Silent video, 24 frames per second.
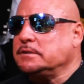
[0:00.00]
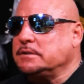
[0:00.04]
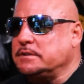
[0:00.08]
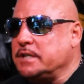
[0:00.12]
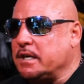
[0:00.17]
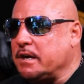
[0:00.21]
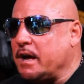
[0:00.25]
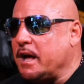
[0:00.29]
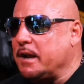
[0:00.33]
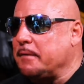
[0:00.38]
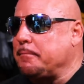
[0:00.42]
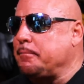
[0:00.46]
You
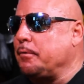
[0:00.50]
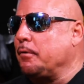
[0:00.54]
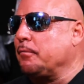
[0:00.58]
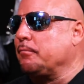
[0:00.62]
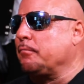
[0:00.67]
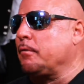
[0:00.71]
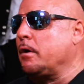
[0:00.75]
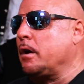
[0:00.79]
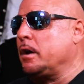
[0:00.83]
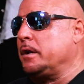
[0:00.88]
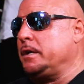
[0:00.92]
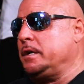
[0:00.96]
got to put
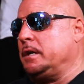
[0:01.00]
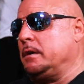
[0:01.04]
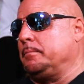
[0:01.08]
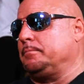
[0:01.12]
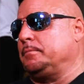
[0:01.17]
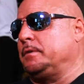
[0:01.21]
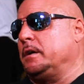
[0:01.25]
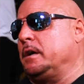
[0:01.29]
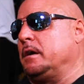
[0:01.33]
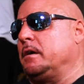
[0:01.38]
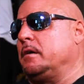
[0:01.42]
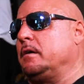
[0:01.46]
Ronnie up
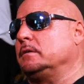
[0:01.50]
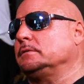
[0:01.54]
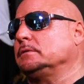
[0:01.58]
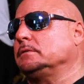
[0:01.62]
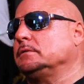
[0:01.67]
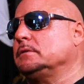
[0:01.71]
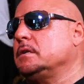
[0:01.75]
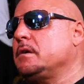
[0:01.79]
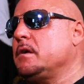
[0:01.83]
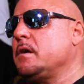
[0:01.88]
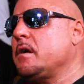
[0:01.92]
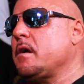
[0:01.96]
there.
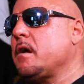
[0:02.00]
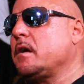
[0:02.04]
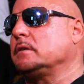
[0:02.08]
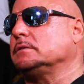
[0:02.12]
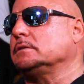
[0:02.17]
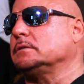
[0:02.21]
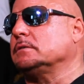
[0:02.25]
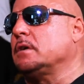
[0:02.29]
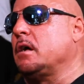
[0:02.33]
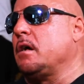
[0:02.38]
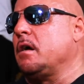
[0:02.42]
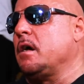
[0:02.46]

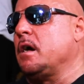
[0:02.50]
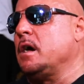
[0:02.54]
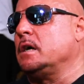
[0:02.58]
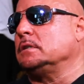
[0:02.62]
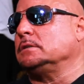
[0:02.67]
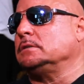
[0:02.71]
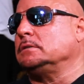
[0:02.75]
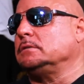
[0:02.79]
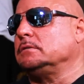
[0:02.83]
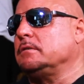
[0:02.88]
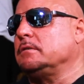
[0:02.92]
You got